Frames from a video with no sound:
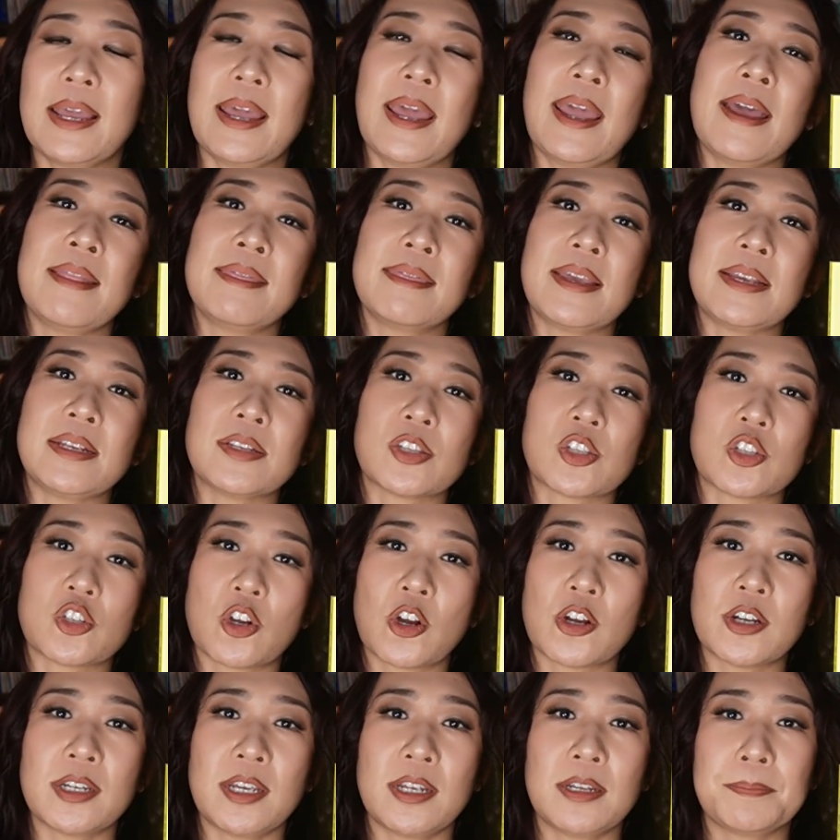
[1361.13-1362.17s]
and they
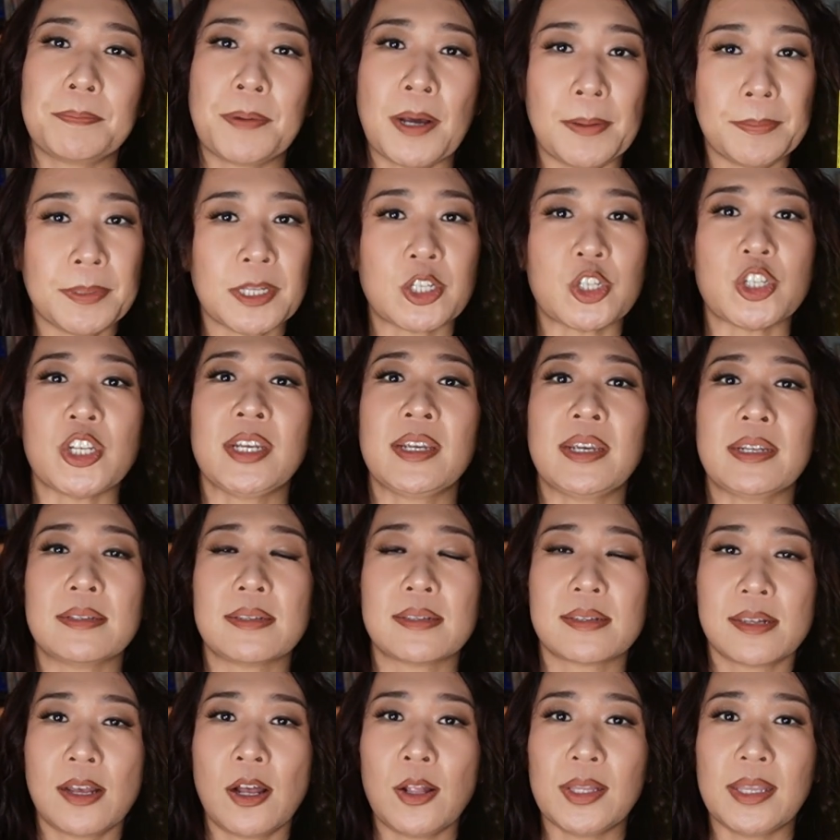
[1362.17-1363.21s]
started publishing and
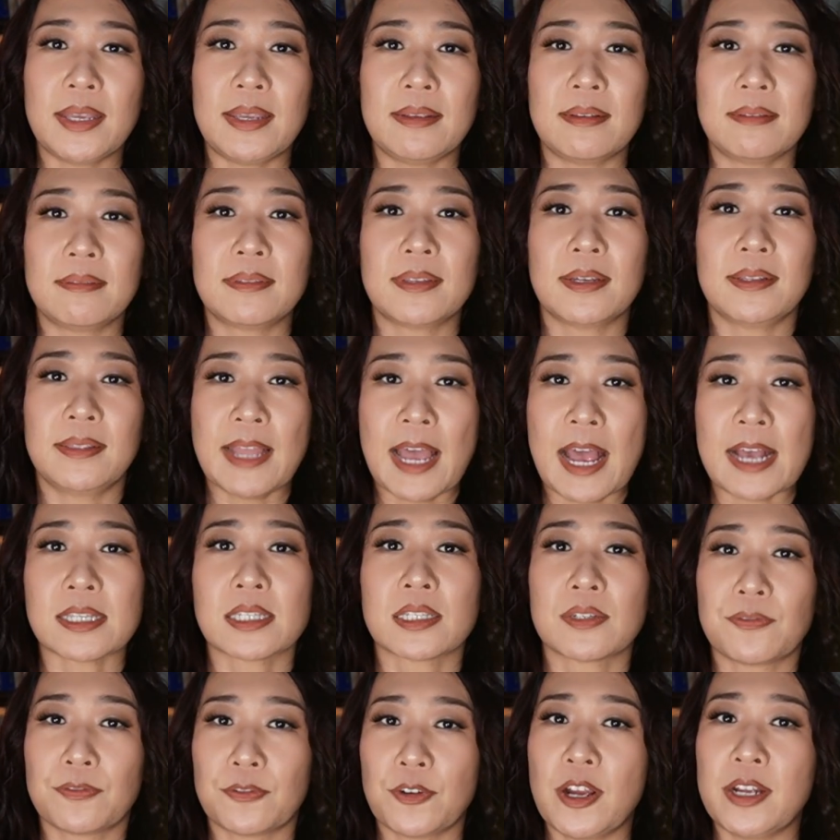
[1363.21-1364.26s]
selling The
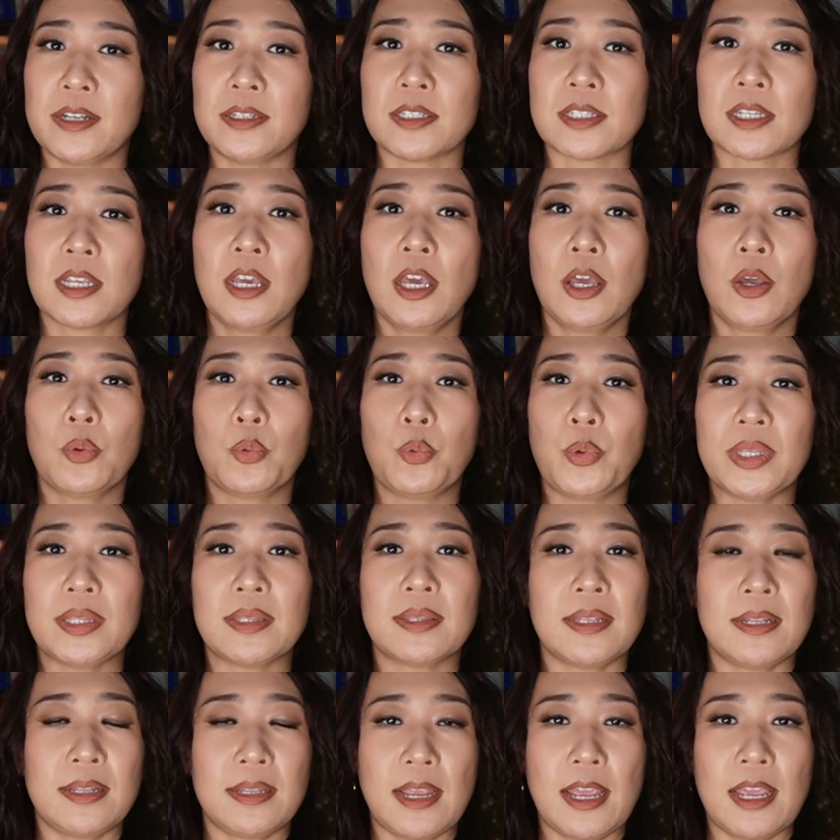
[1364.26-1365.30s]
Last Front
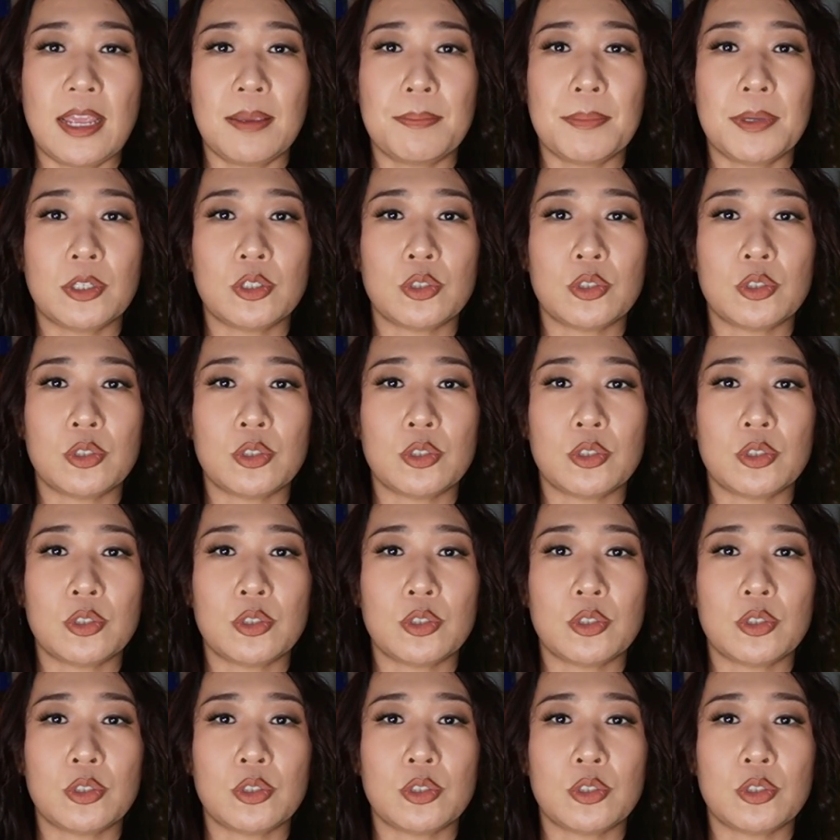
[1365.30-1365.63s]
with the name